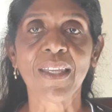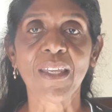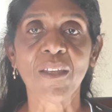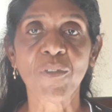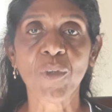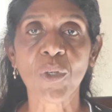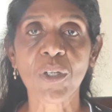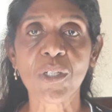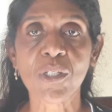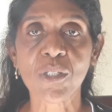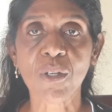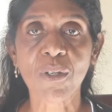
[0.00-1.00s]
If you're
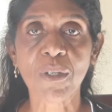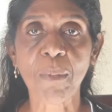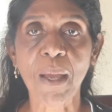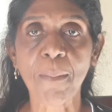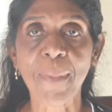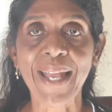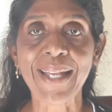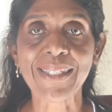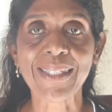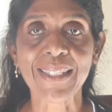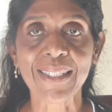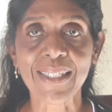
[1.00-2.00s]
concerned about
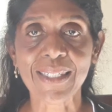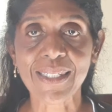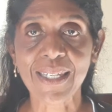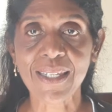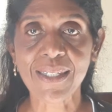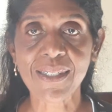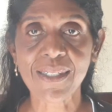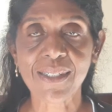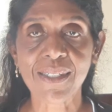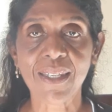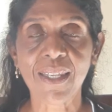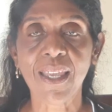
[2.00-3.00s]
passing the
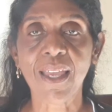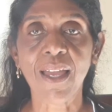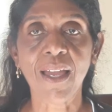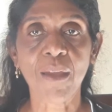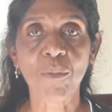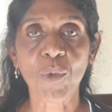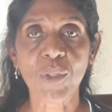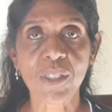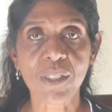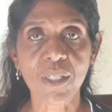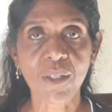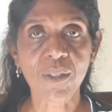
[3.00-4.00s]
test, I'm going to
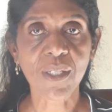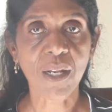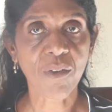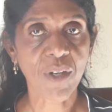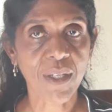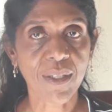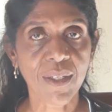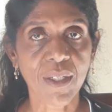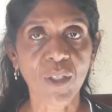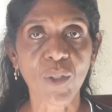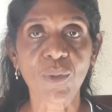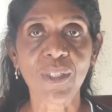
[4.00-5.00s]
tell you
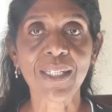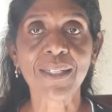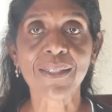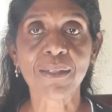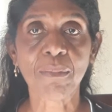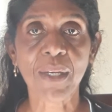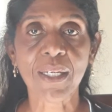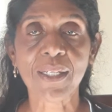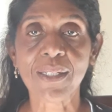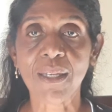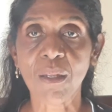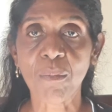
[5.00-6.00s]
directly, you need somebody
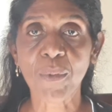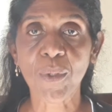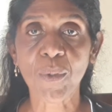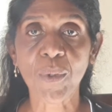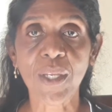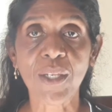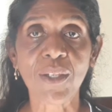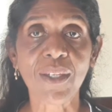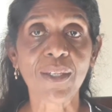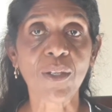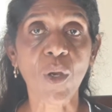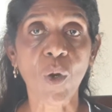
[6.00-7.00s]
to help you, and you
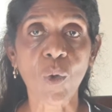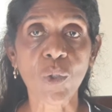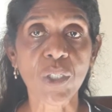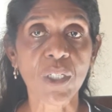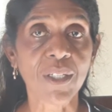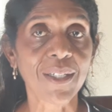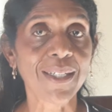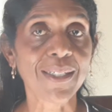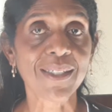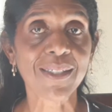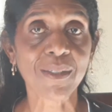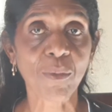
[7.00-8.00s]
need a coach, and you need
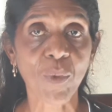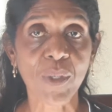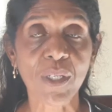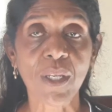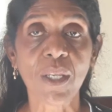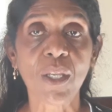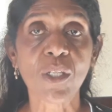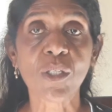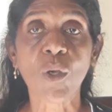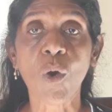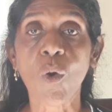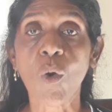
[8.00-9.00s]
someone to
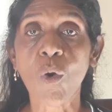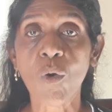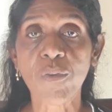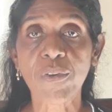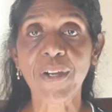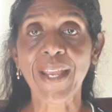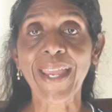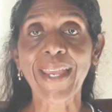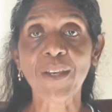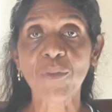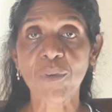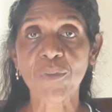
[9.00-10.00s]
go over
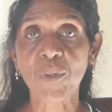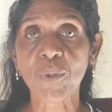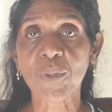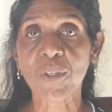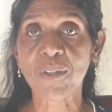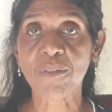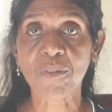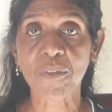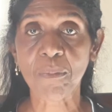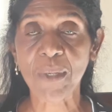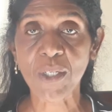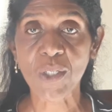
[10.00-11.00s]
and review the
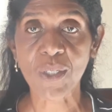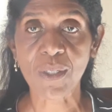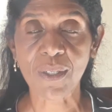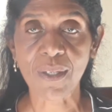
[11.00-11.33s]
information.